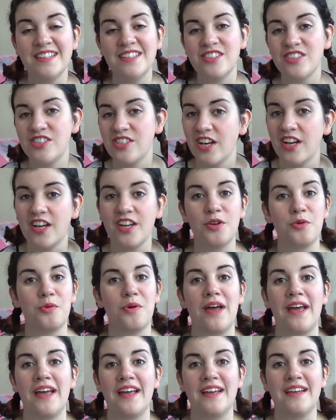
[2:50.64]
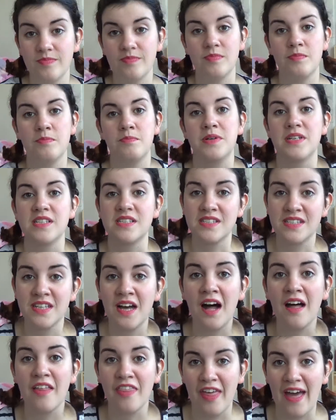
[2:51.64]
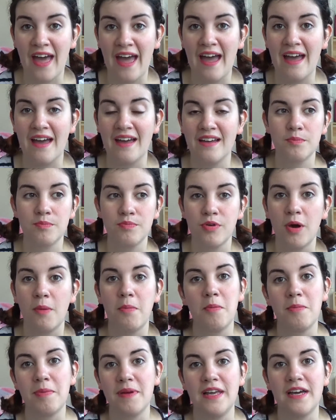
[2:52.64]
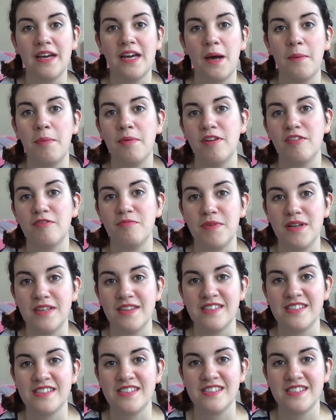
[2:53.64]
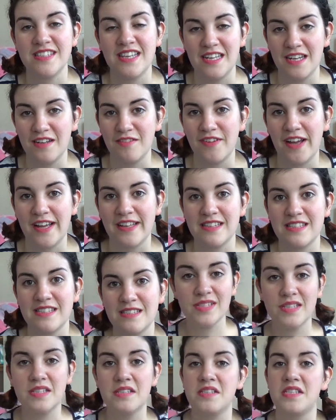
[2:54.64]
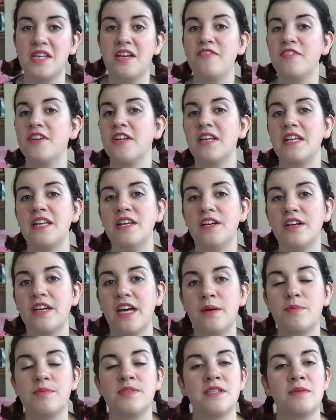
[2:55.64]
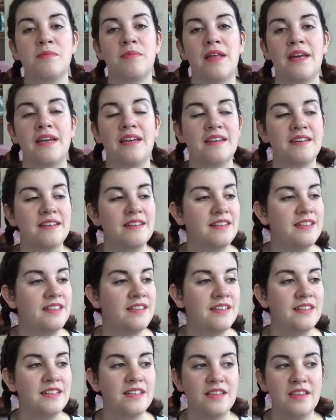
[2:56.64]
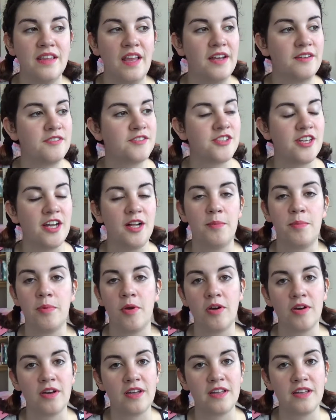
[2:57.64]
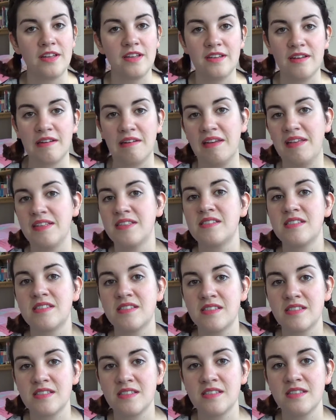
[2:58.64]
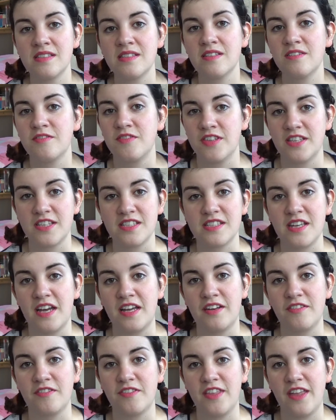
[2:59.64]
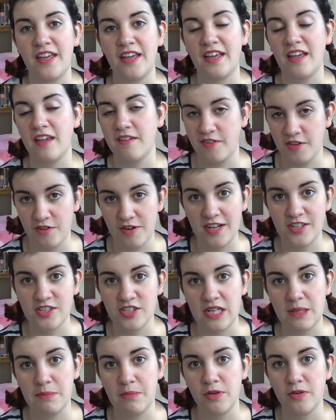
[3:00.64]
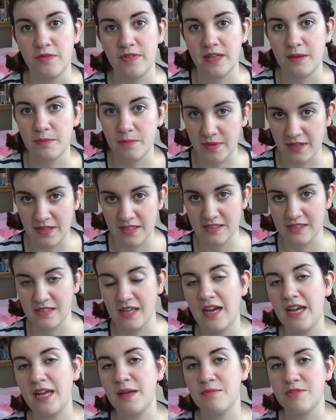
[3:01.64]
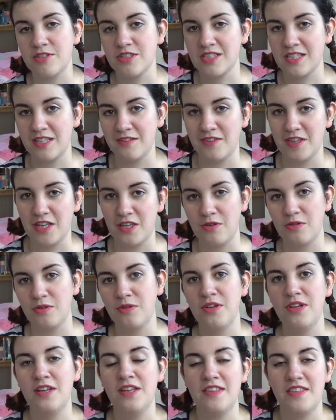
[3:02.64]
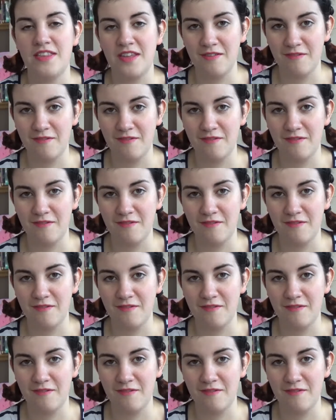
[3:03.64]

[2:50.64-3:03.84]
chuck it away. But start that probably a couple of months in advance. Definitely look up some like lifestyle blogger lists for this kind of thing if you're actually moving, because I am just giving you the